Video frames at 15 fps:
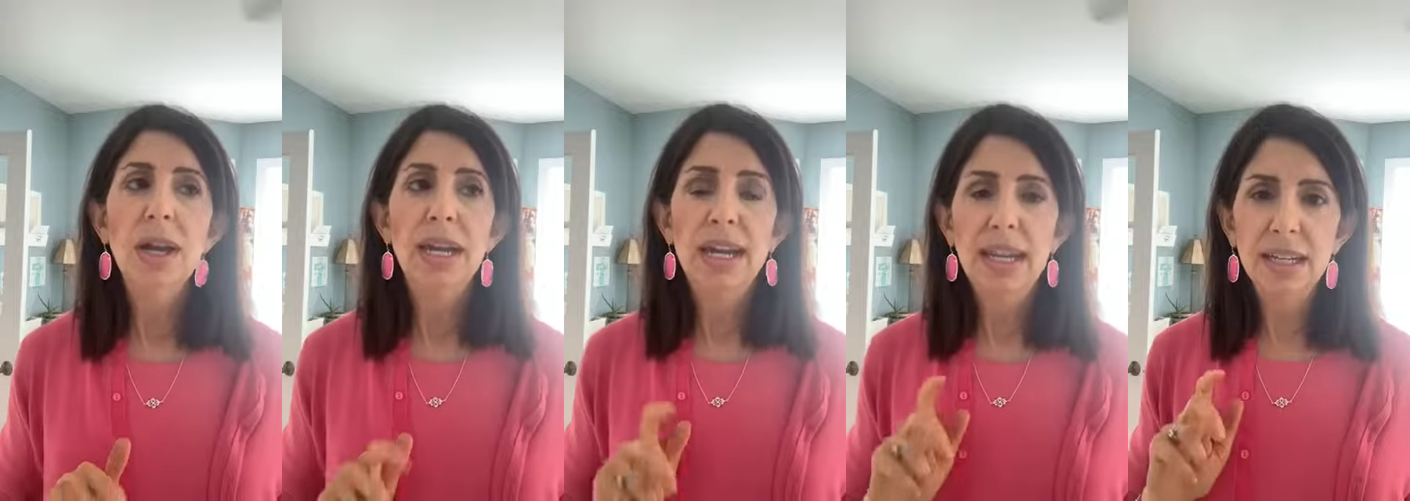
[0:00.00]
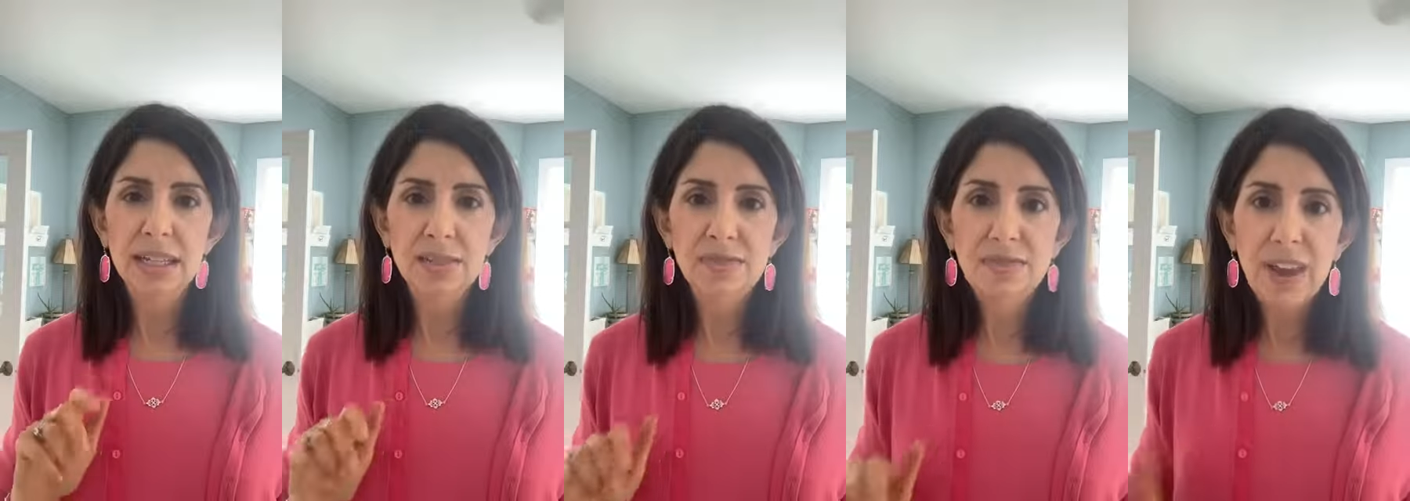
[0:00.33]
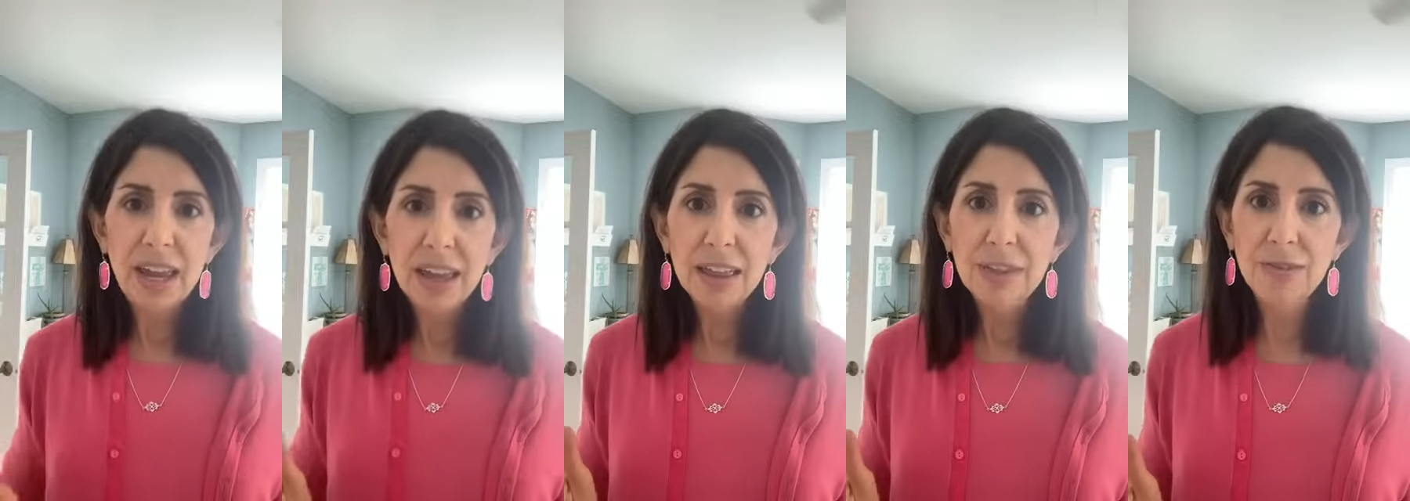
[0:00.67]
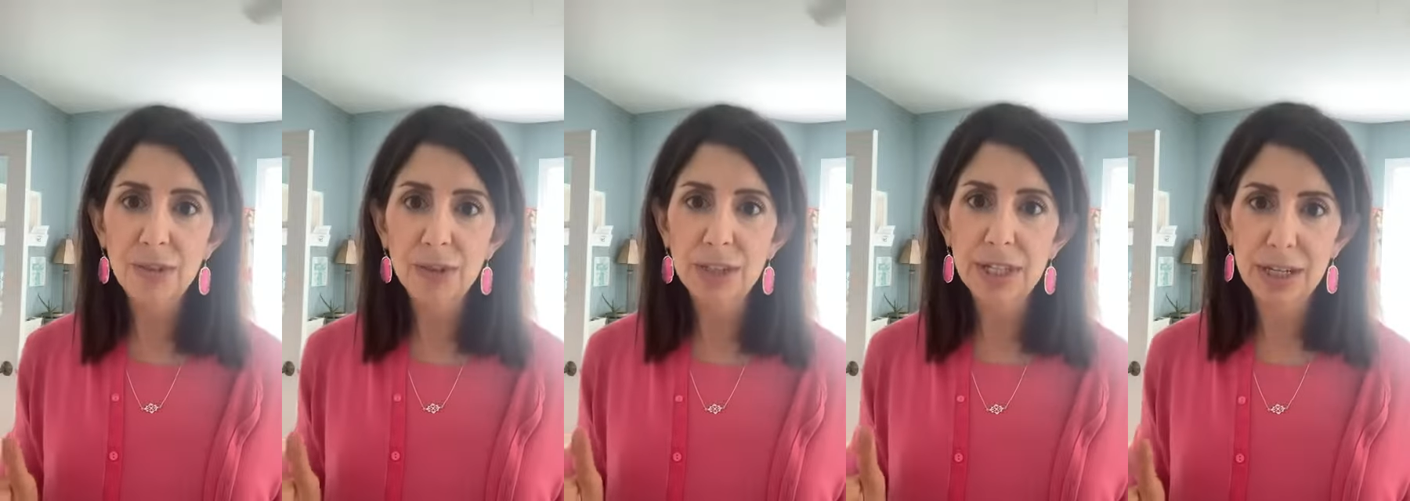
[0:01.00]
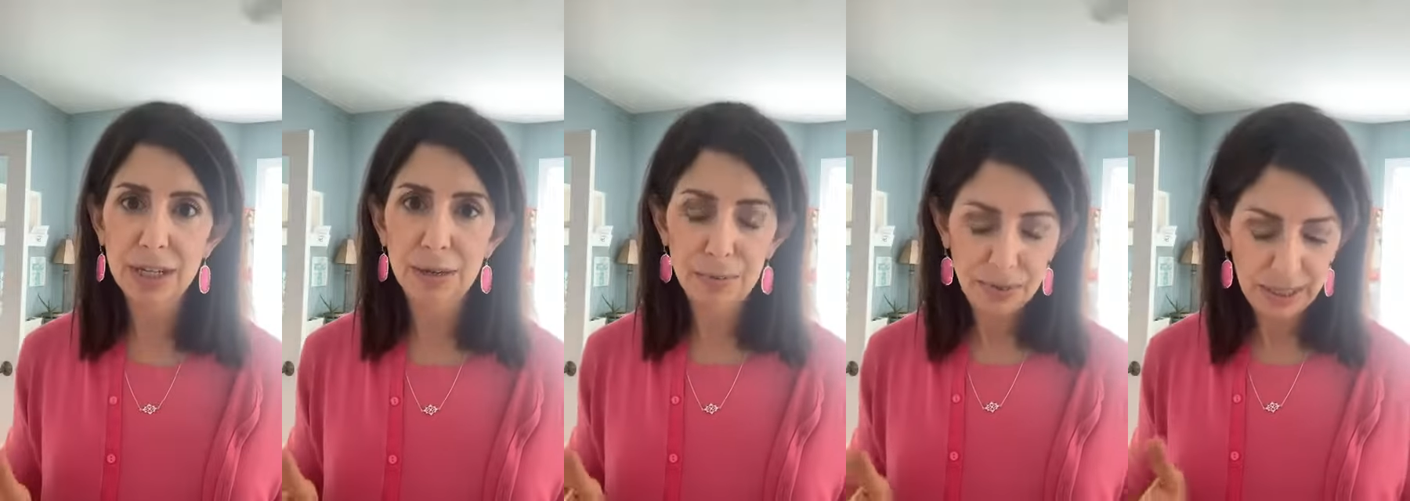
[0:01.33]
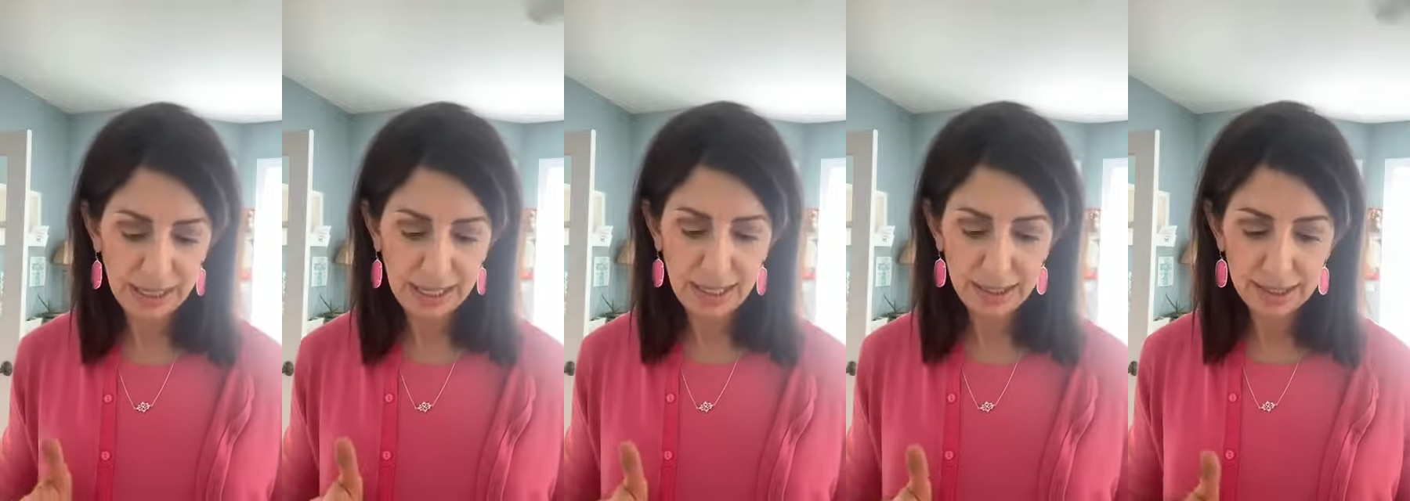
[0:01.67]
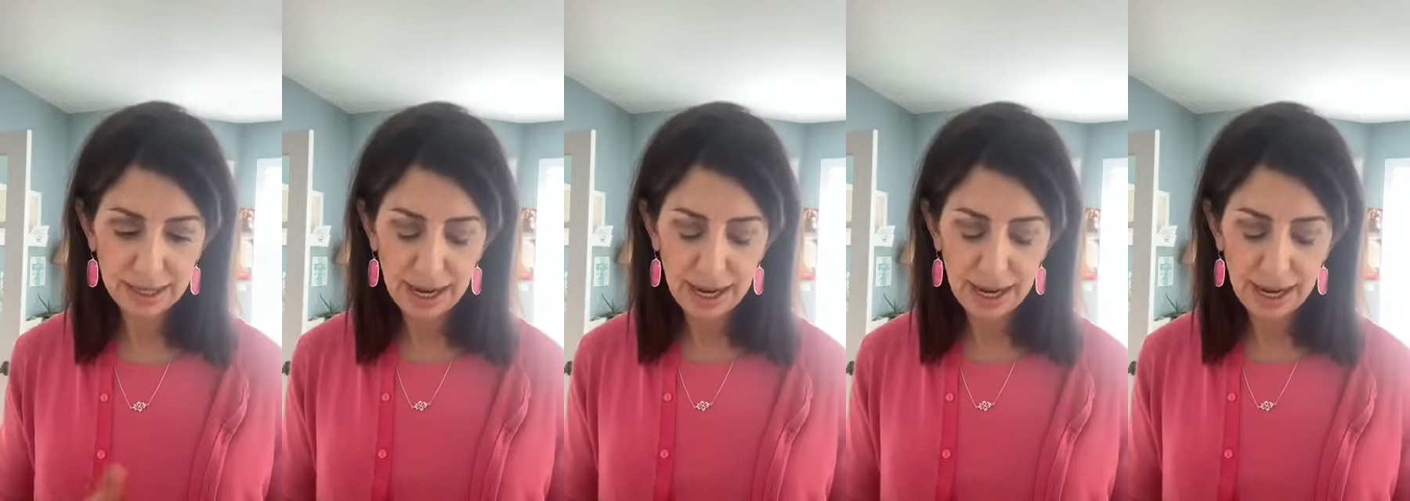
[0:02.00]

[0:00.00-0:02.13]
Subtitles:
he is faithful to complete.